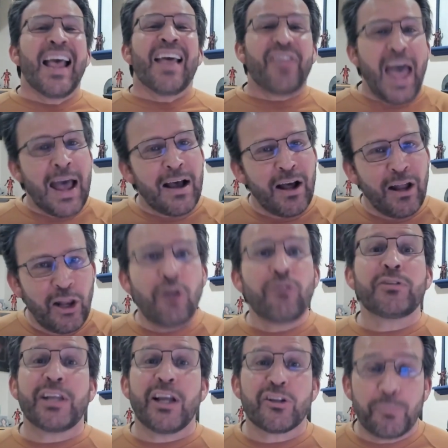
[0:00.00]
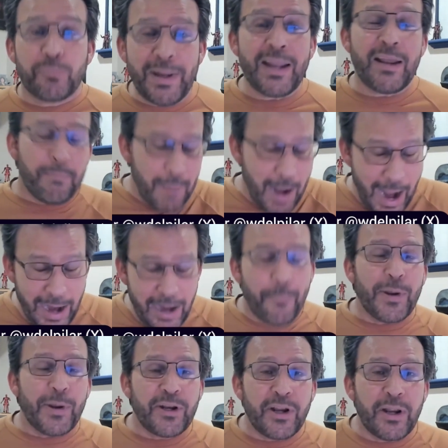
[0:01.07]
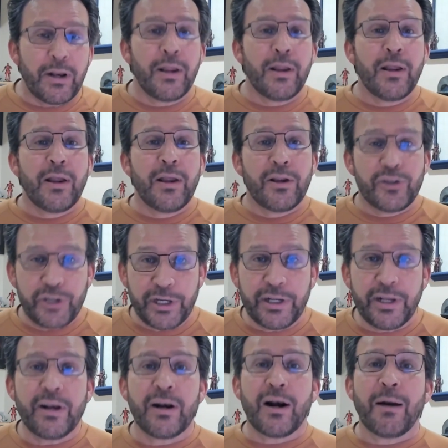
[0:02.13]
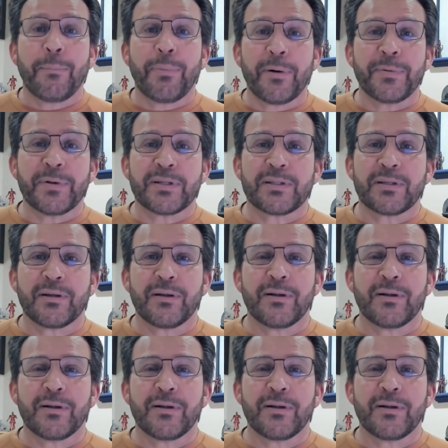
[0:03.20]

That alone tells me, in my opinion, she did it on purpose.